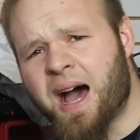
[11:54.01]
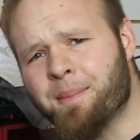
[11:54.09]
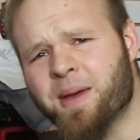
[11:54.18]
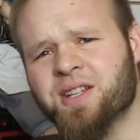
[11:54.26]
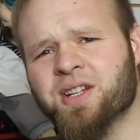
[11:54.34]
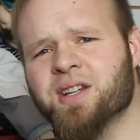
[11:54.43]
I
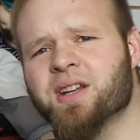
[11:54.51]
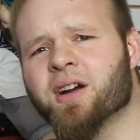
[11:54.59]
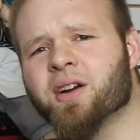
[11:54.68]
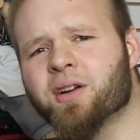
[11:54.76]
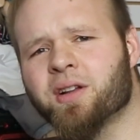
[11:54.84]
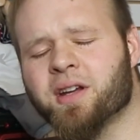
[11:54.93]
mentioned
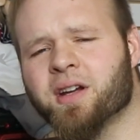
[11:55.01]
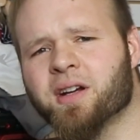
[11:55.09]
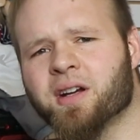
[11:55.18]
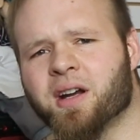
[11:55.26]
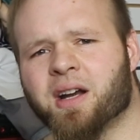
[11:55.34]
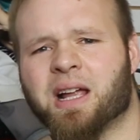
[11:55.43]

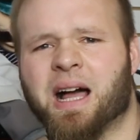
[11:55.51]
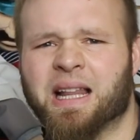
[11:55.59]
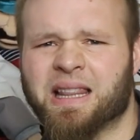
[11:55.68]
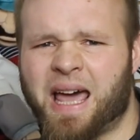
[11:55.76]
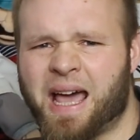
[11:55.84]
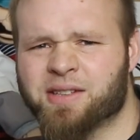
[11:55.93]
earlier
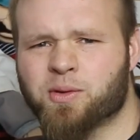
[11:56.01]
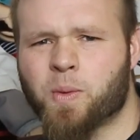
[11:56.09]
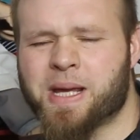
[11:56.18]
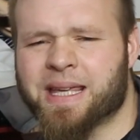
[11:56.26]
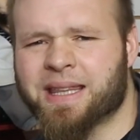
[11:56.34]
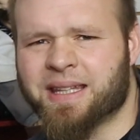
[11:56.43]
last
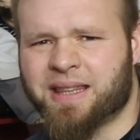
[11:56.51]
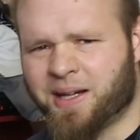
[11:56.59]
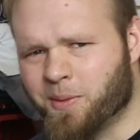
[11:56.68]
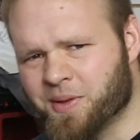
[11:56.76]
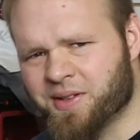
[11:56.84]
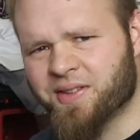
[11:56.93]
week that
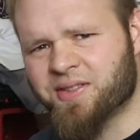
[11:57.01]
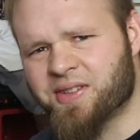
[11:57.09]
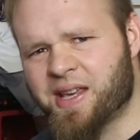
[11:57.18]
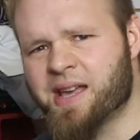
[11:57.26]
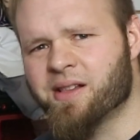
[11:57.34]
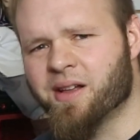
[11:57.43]
there was a
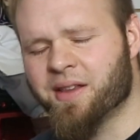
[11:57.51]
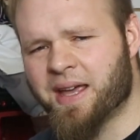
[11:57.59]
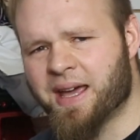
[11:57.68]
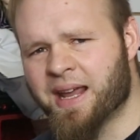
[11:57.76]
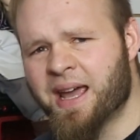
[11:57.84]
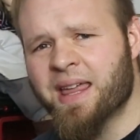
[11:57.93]
sale on
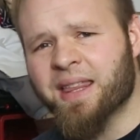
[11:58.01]
that.